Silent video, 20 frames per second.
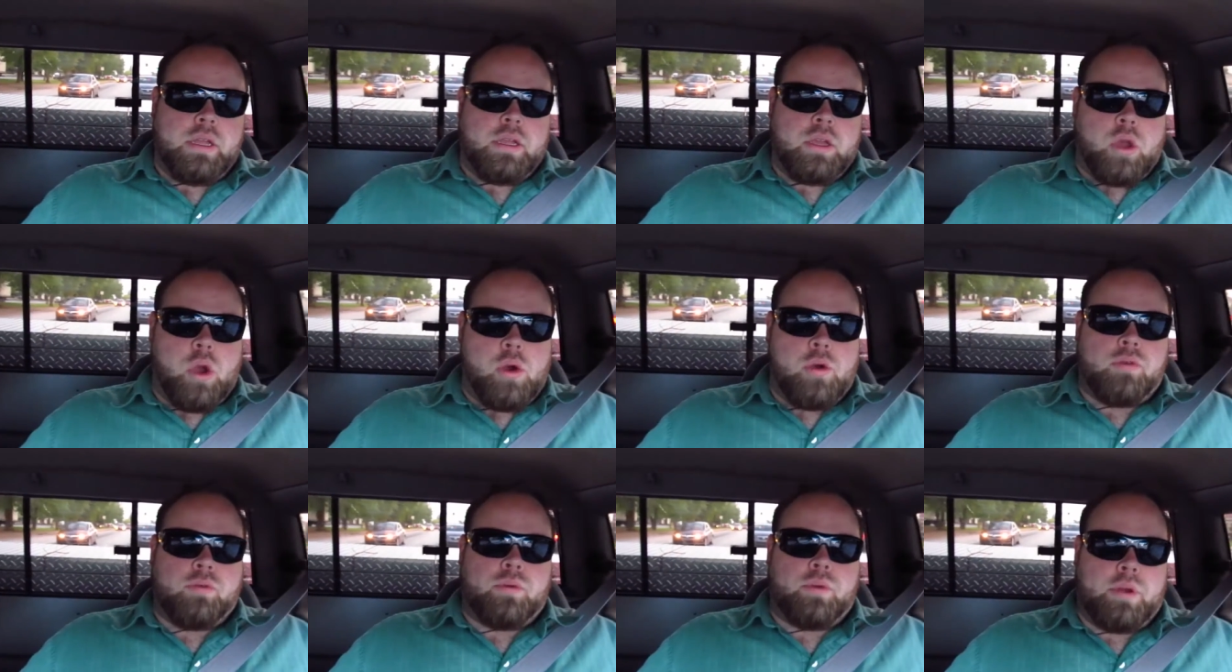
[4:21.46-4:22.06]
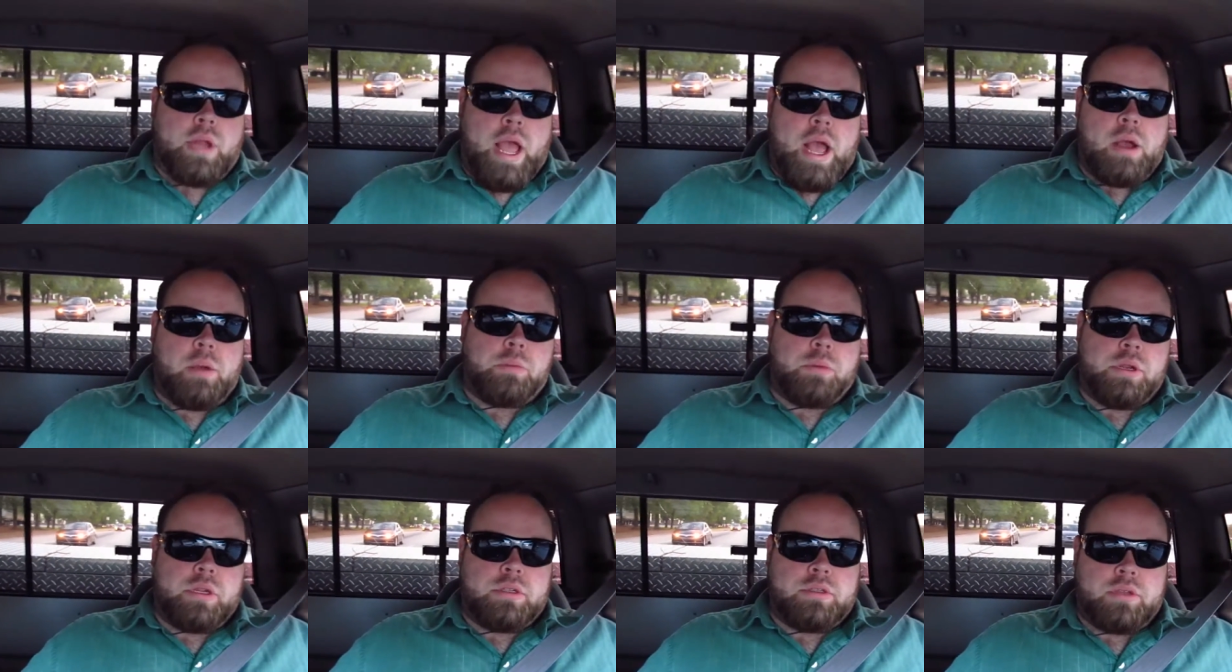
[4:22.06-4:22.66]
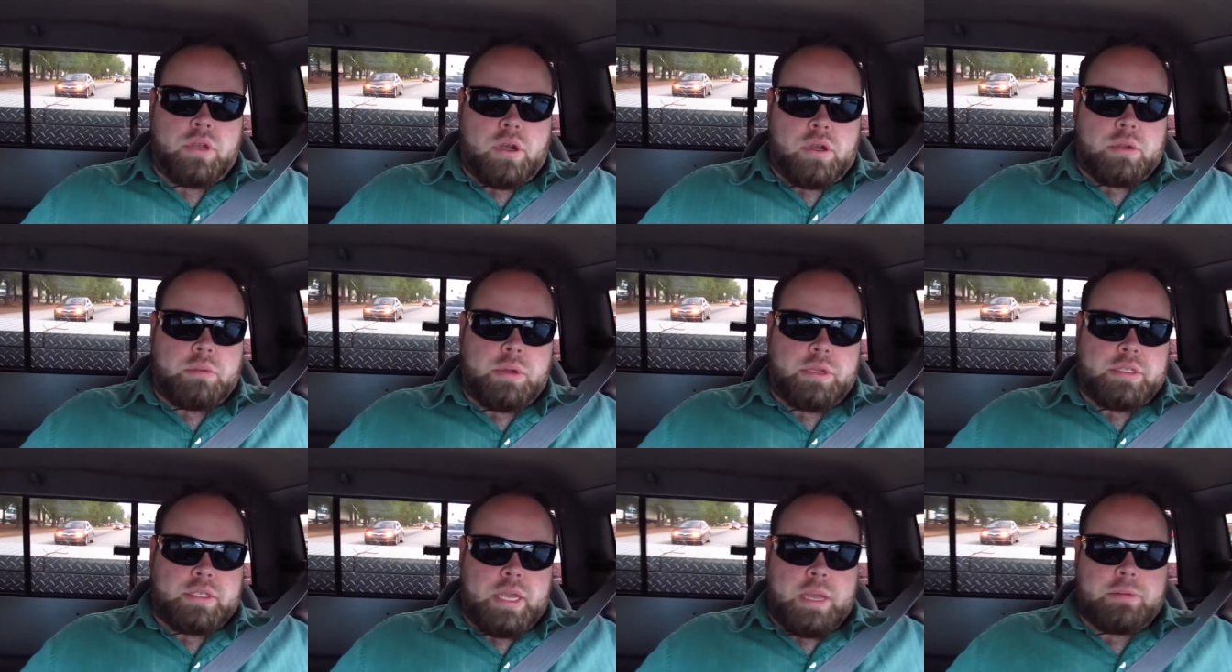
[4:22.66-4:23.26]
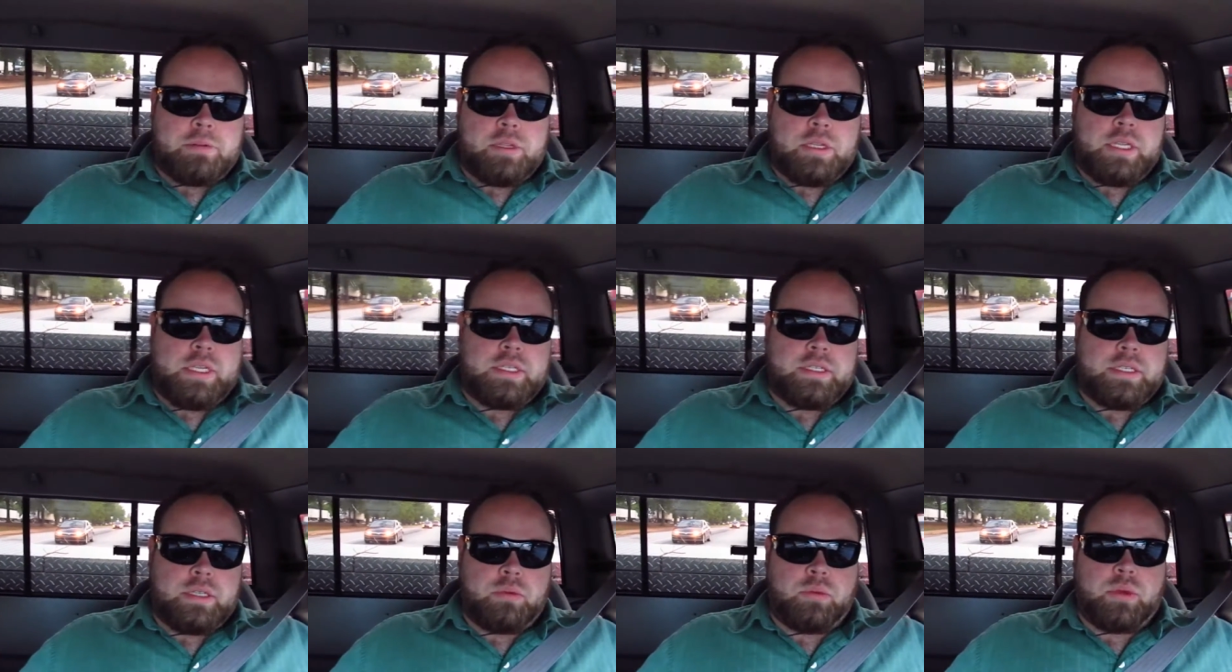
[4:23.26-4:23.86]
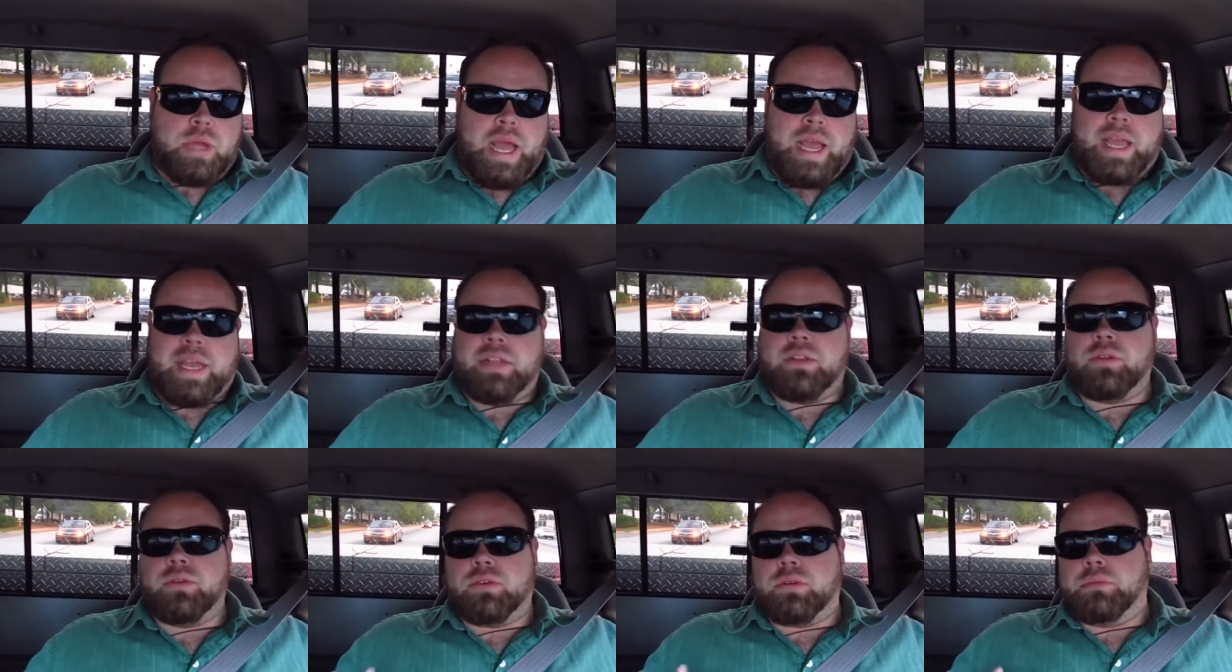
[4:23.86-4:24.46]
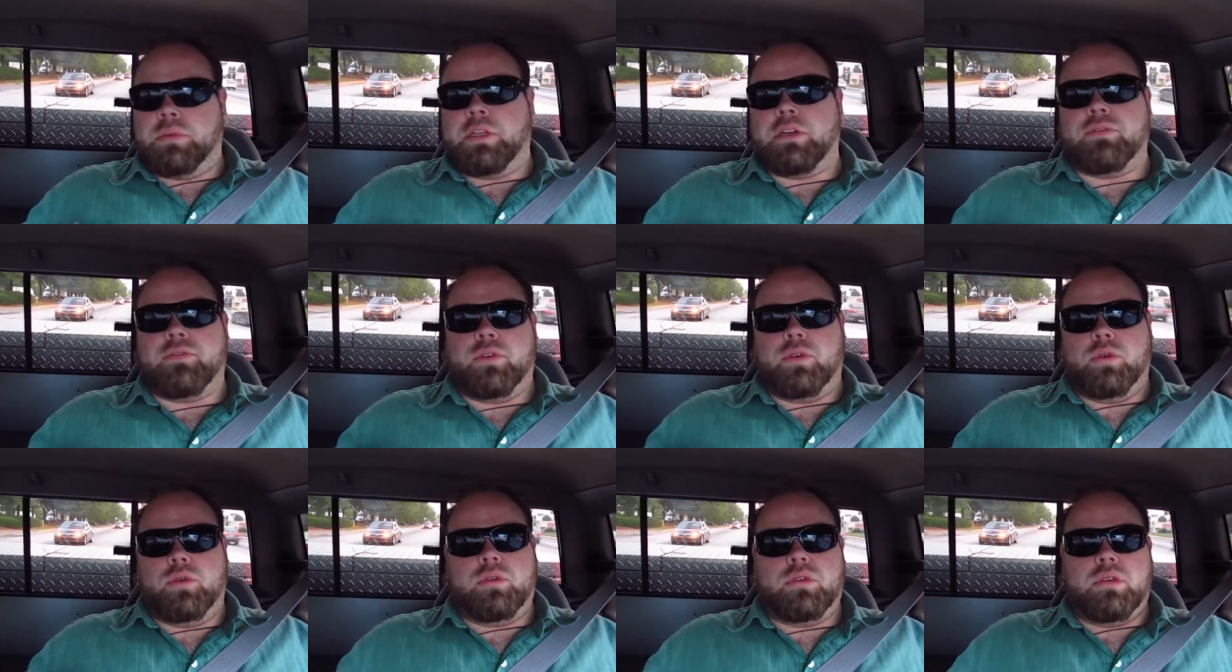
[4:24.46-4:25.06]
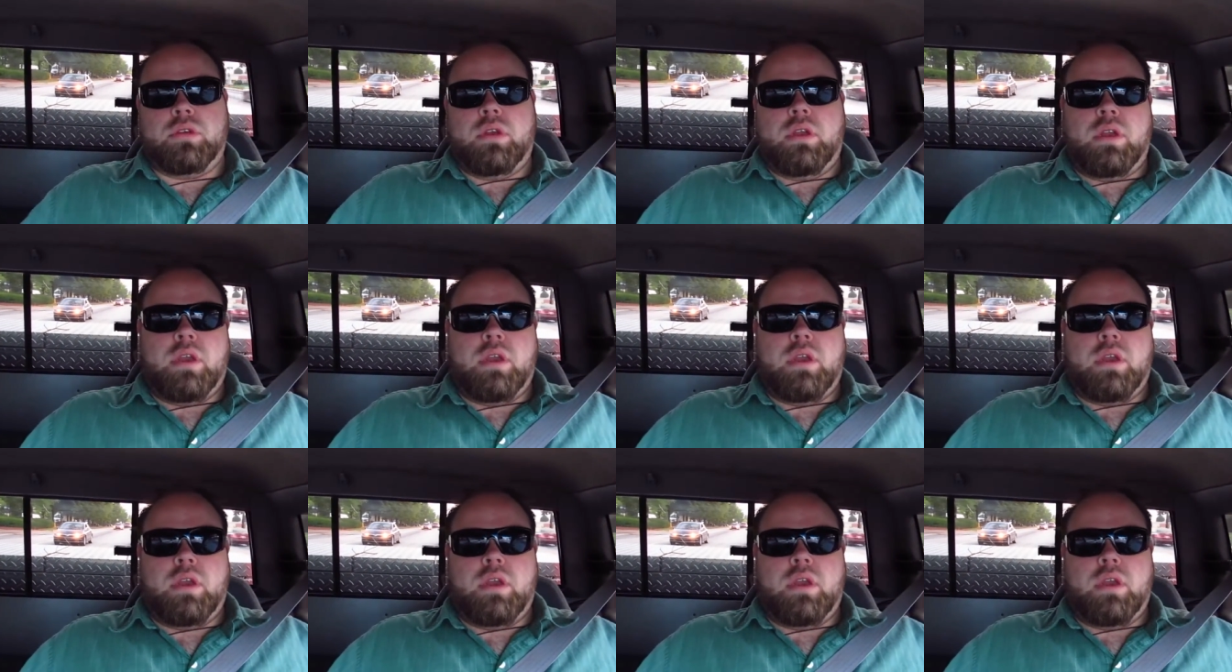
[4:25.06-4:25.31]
go over how I'm going to talk about slab techniques, and then I got to do some interviews.